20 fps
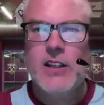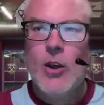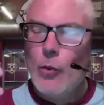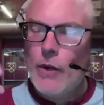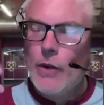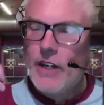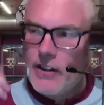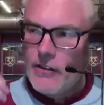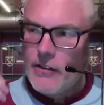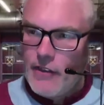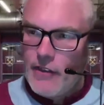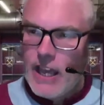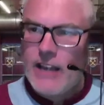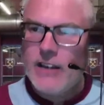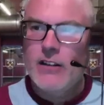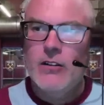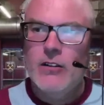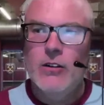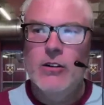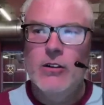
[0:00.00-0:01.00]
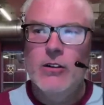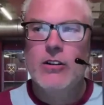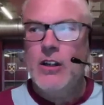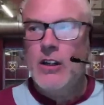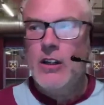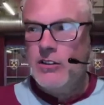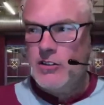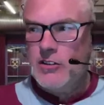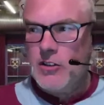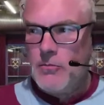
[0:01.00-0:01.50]
We can then look
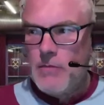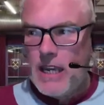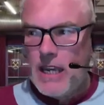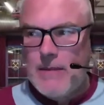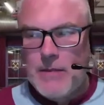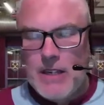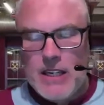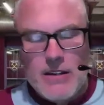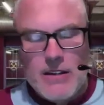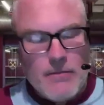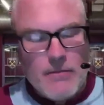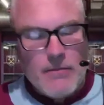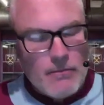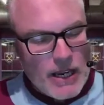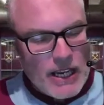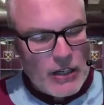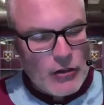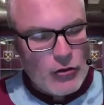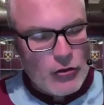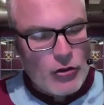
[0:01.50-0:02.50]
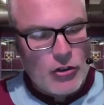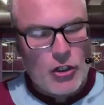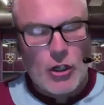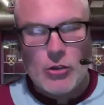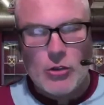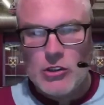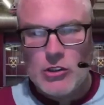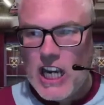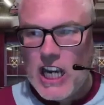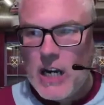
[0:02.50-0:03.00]
to maybe
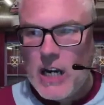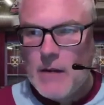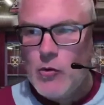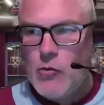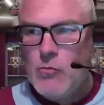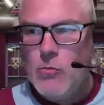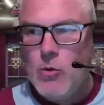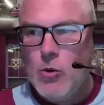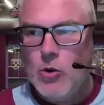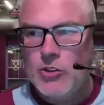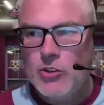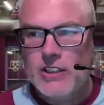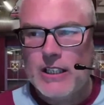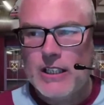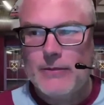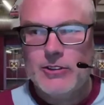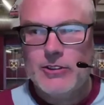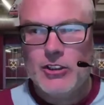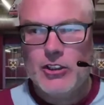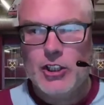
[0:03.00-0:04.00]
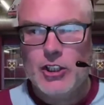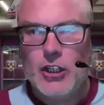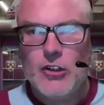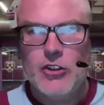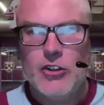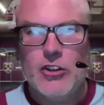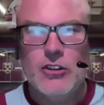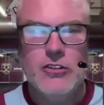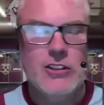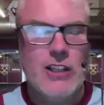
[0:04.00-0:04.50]
introduce a couple more
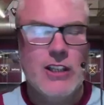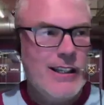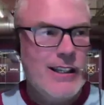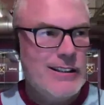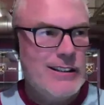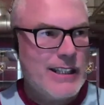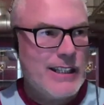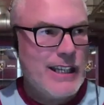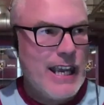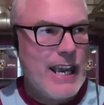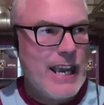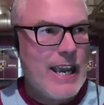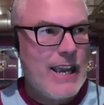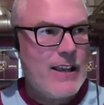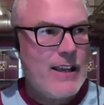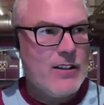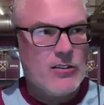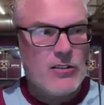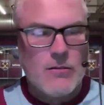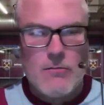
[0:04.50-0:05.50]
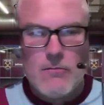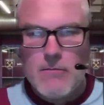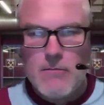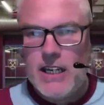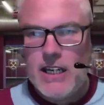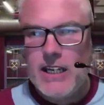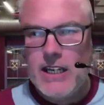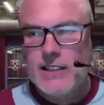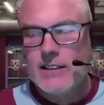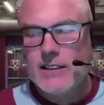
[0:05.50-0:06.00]
substitutions to get some
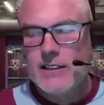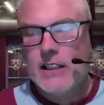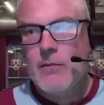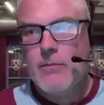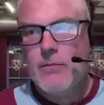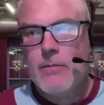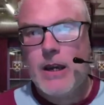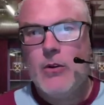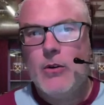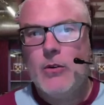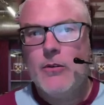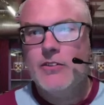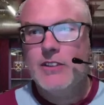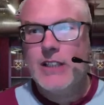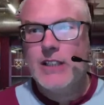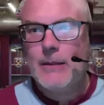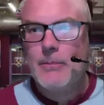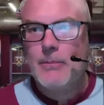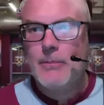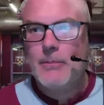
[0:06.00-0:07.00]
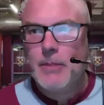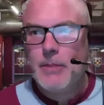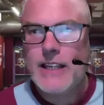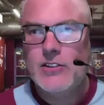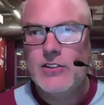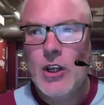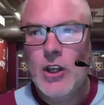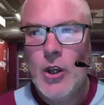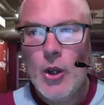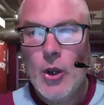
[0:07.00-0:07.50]
minutes under the belt of some
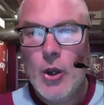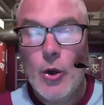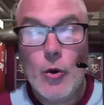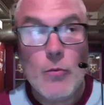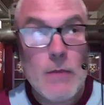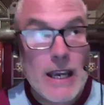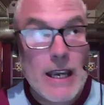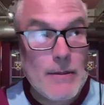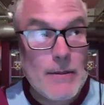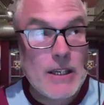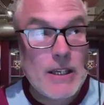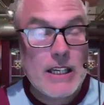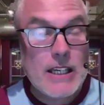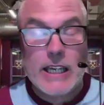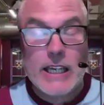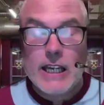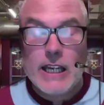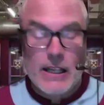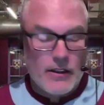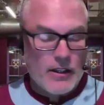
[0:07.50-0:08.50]
players who maybe need it.